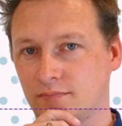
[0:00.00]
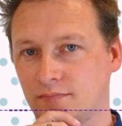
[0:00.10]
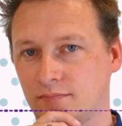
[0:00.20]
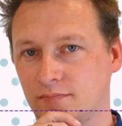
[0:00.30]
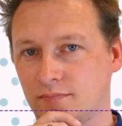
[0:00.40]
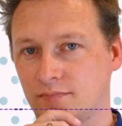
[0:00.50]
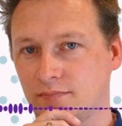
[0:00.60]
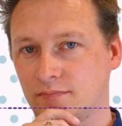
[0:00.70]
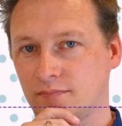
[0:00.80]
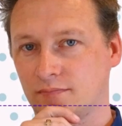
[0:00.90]
drifting
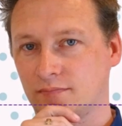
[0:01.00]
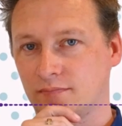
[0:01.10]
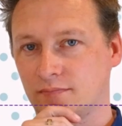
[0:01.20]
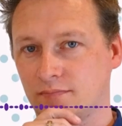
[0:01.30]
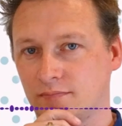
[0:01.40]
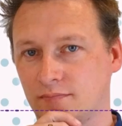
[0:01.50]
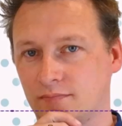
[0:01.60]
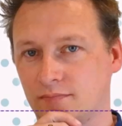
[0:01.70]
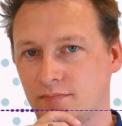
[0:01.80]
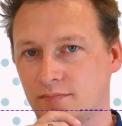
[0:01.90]
back into that
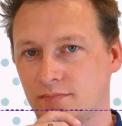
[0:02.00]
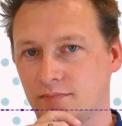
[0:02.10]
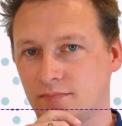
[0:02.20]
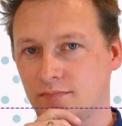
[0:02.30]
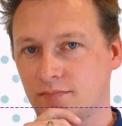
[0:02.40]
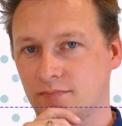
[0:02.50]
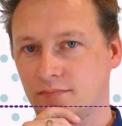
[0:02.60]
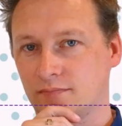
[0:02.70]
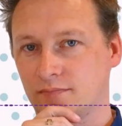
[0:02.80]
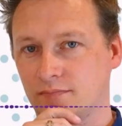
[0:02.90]
reverie they had, into
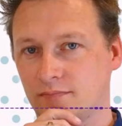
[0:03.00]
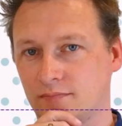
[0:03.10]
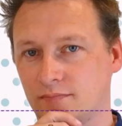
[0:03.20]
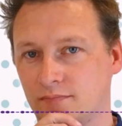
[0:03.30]
that dream